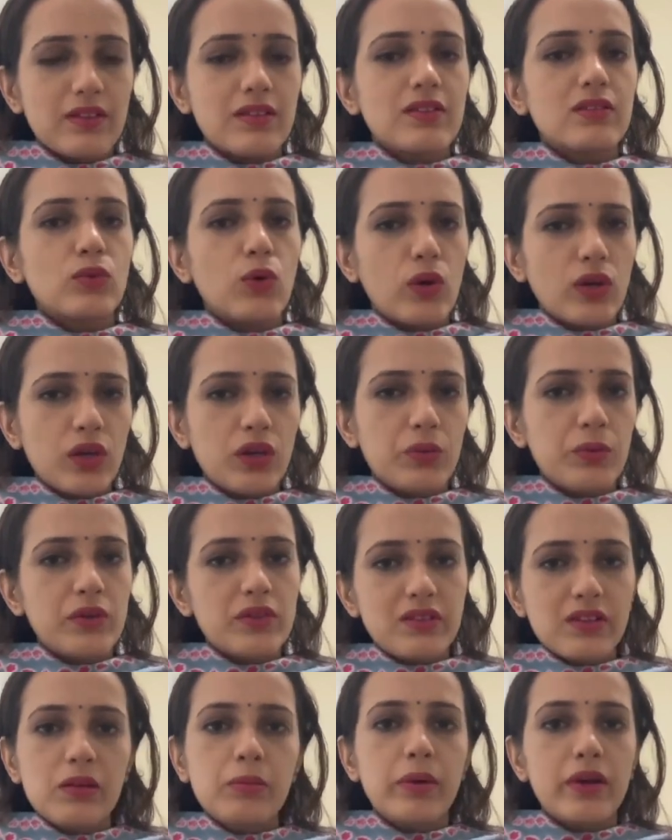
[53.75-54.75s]
This is not
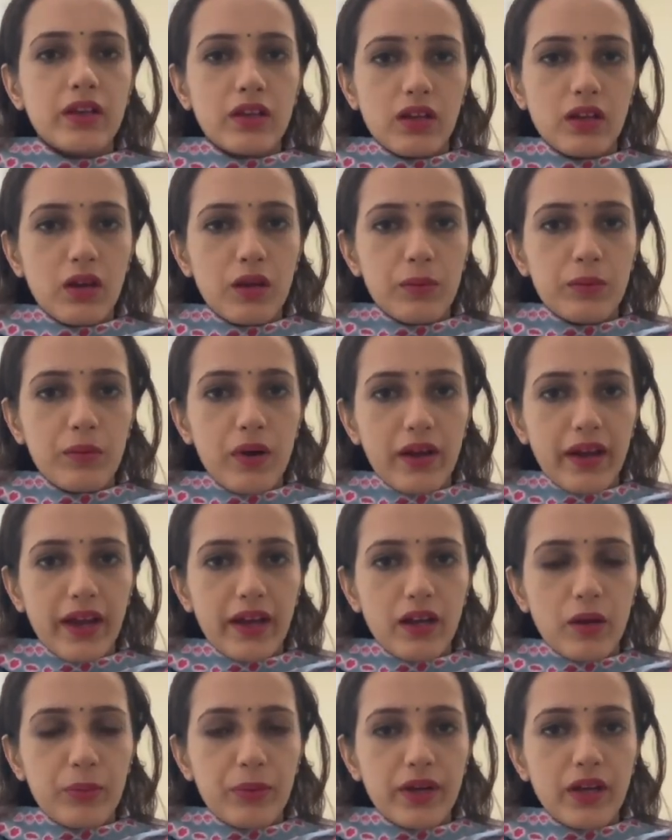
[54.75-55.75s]
universal, but
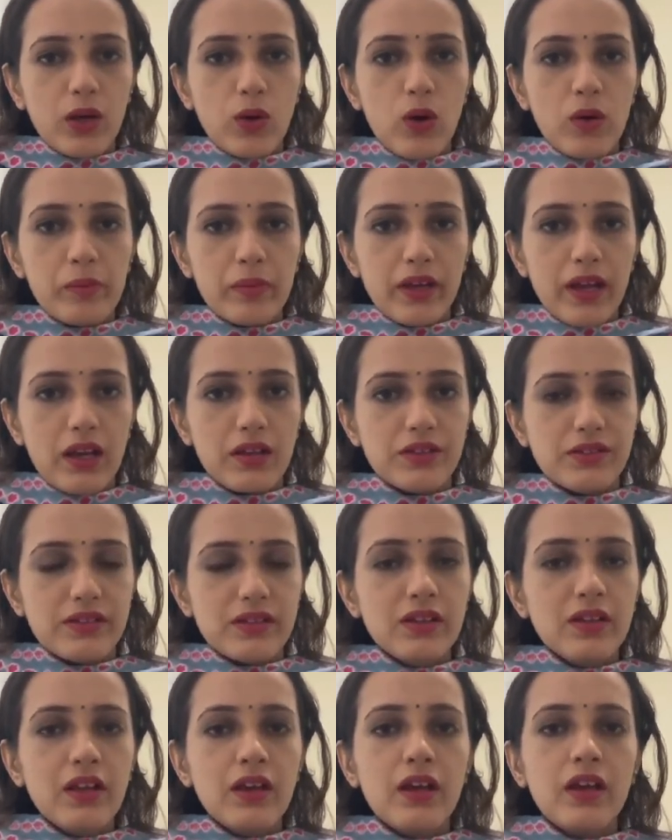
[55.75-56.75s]
again, a pretty common
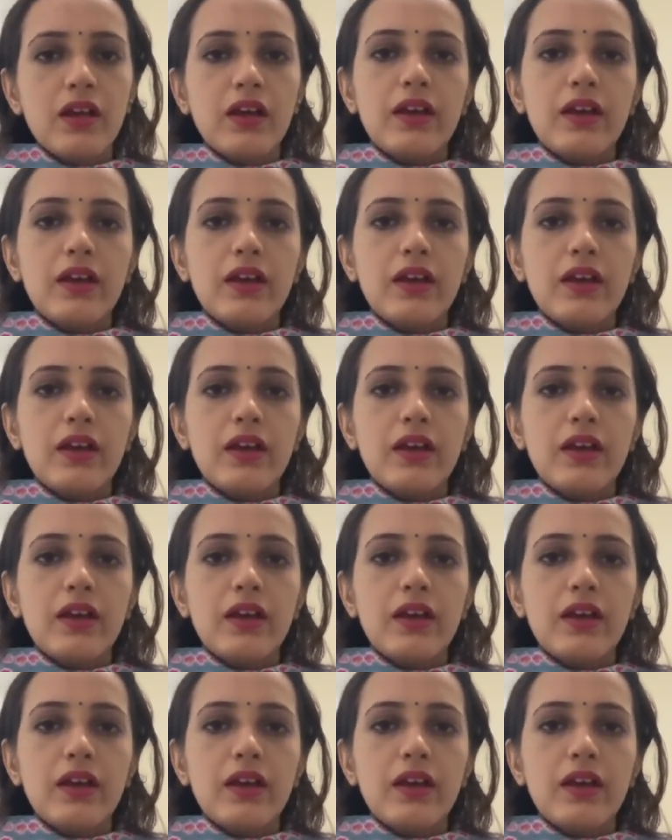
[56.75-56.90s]
allergen.